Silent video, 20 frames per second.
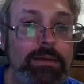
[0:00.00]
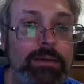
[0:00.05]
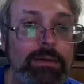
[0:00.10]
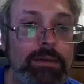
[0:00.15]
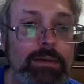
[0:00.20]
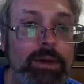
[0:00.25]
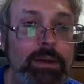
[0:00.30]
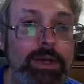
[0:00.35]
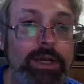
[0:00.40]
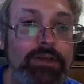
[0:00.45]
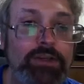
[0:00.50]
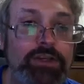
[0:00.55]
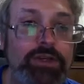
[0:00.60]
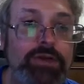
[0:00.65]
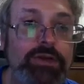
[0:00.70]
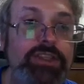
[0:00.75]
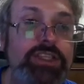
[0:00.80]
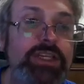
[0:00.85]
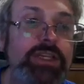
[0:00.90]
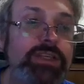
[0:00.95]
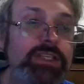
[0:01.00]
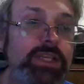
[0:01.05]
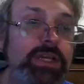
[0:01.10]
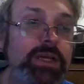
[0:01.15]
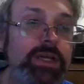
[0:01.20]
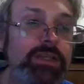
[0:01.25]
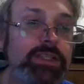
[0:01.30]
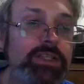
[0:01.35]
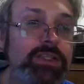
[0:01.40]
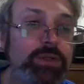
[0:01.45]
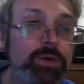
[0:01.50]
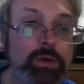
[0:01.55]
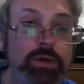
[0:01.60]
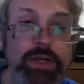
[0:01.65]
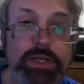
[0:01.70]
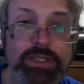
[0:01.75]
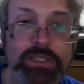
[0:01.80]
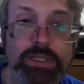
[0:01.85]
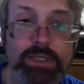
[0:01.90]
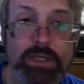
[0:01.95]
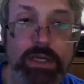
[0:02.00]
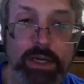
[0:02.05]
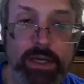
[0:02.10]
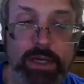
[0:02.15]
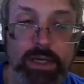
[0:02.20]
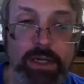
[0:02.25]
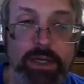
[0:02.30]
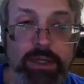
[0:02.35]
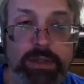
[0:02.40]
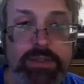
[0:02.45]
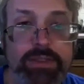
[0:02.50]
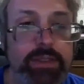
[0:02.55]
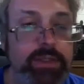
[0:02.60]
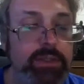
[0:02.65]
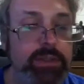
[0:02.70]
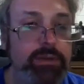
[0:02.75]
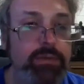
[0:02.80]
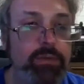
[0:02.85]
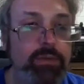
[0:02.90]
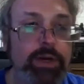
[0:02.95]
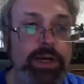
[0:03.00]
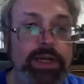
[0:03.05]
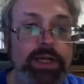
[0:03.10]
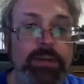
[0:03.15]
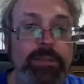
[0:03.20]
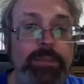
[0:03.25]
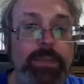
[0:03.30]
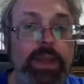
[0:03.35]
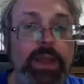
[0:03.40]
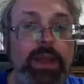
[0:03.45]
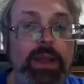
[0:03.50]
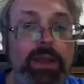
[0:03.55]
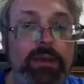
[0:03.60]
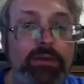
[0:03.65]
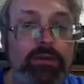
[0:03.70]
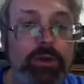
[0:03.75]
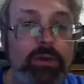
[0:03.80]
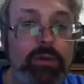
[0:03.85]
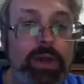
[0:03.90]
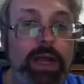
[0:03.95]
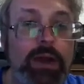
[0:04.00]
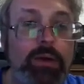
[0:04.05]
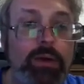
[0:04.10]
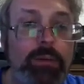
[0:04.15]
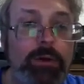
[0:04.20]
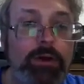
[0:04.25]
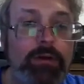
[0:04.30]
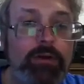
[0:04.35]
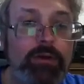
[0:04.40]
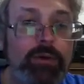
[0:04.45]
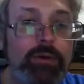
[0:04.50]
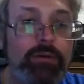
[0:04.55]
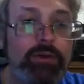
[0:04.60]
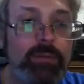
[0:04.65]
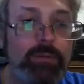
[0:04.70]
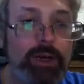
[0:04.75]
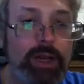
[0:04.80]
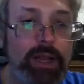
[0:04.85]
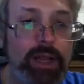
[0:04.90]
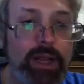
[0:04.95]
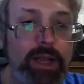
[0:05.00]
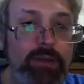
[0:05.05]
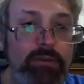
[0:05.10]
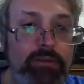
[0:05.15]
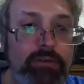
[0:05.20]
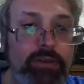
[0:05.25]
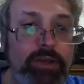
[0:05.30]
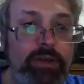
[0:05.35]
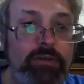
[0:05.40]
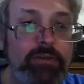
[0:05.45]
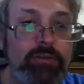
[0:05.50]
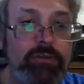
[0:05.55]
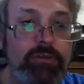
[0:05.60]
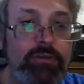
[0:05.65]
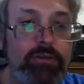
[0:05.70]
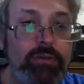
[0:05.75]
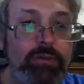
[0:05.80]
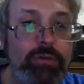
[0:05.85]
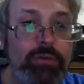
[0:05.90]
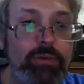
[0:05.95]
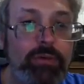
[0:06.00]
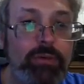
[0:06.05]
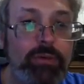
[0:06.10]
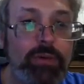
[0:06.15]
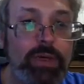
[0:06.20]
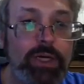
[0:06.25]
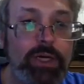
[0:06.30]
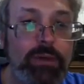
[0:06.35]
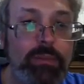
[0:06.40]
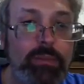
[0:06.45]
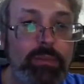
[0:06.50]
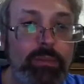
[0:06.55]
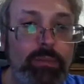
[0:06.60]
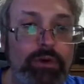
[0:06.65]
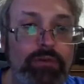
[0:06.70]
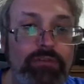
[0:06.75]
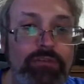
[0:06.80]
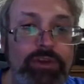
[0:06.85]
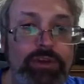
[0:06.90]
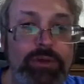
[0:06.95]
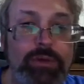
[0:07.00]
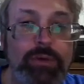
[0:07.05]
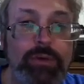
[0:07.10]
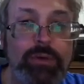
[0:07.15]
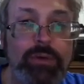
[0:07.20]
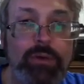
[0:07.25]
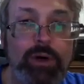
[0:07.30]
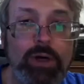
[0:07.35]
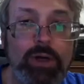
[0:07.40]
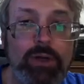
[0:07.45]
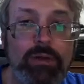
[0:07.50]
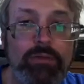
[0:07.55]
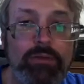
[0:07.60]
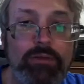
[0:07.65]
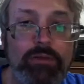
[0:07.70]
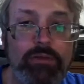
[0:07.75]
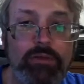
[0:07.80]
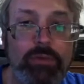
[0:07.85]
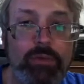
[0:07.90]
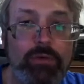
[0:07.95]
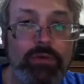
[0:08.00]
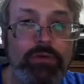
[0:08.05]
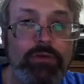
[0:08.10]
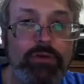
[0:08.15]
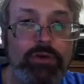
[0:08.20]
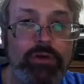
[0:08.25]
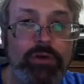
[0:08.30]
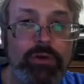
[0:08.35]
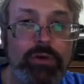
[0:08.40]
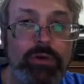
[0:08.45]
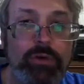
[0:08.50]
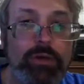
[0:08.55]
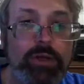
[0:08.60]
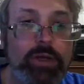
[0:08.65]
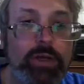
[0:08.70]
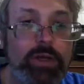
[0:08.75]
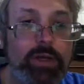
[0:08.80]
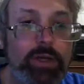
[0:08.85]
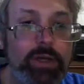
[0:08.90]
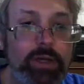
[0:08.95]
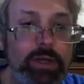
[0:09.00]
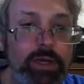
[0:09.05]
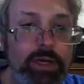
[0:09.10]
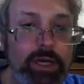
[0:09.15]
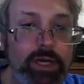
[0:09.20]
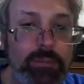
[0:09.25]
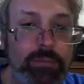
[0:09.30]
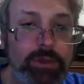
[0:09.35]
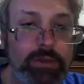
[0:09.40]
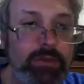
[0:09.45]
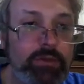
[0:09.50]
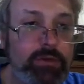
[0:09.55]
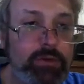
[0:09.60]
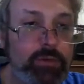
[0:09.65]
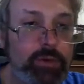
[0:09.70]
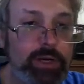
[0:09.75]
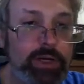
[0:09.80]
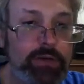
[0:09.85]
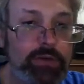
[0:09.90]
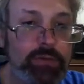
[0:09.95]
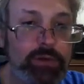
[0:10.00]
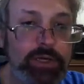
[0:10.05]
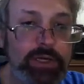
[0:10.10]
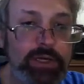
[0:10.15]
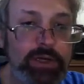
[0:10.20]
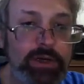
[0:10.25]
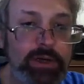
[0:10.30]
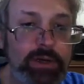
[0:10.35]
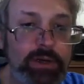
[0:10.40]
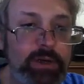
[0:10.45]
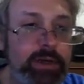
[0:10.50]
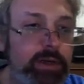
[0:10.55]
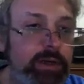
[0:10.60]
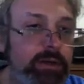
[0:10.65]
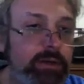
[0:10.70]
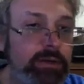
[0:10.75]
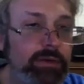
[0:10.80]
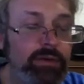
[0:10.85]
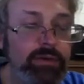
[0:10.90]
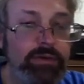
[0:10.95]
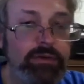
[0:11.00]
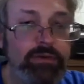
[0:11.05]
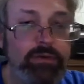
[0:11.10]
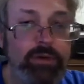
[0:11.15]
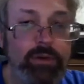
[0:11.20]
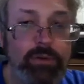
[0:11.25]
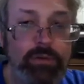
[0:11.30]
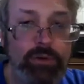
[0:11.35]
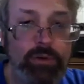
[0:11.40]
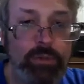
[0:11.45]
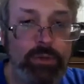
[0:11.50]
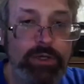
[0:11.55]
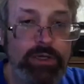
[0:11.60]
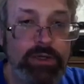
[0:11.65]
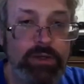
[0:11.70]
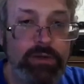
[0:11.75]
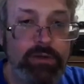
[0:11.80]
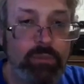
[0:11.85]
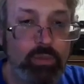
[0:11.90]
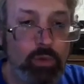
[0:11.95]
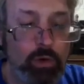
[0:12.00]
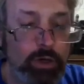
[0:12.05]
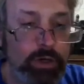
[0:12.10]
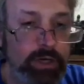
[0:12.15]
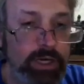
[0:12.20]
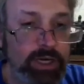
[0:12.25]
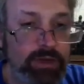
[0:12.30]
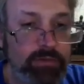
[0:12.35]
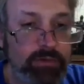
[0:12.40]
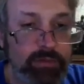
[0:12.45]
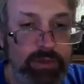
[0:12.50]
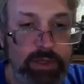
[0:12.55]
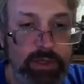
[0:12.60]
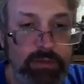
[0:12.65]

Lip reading: Okay, so you can see it says it's oriented and ready. So now what I'm going to do is I'm going to ask it to review all of the source code in the directory so that we can work after that.